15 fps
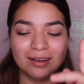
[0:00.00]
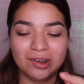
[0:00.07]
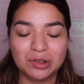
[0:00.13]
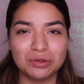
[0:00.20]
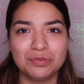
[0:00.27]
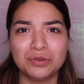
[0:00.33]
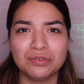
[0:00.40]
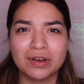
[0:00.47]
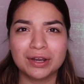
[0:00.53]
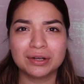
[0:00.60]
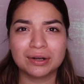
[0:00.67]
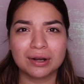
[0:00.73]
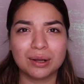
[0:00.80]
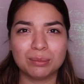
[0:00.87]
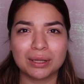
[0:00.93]
On the
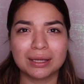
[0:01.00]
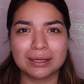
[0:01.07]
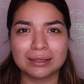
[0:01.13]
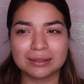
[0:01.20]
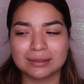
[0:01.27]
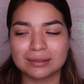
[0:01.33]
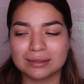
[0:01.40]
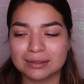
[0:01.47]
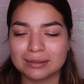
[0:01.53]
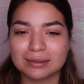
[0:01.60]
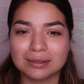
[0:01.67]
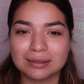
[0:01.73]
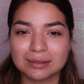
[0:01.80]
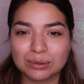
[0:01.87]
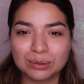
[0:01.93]
viewfinder, I'm like,
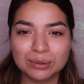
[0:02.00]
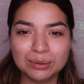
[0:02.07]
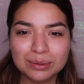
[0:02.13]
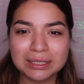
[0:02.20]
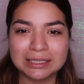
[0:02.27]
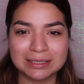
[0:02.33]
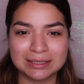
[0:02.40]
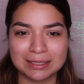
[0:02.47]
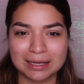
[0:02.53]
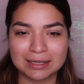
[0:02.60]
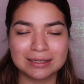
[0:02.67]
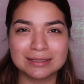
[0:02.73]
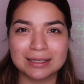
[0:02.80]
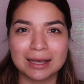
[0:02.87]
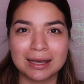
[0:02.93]
who is that?
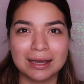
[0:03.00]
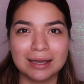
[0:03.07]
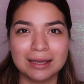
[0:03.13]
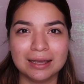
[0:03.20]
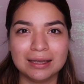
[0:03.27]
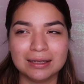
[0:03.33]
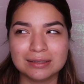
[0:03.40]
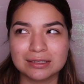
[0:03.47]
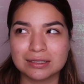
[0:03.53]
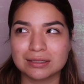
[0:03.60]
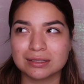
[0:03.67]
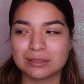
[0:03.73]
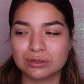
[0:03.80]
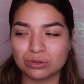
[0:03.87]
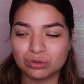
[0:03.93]
Because
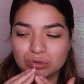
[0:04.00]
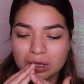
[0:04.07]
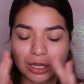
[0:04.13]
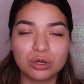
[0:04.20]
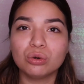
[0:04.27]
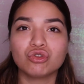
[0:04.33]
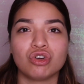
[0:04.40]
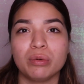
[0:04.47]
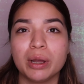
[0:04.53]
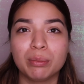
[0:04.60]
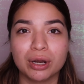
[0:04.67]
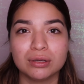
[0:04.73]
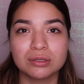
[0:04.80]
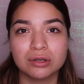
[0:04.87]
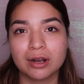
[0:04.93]
I don't draw my
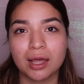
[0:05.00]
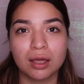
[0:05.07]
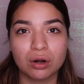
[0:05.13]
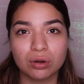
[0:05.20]
brows on at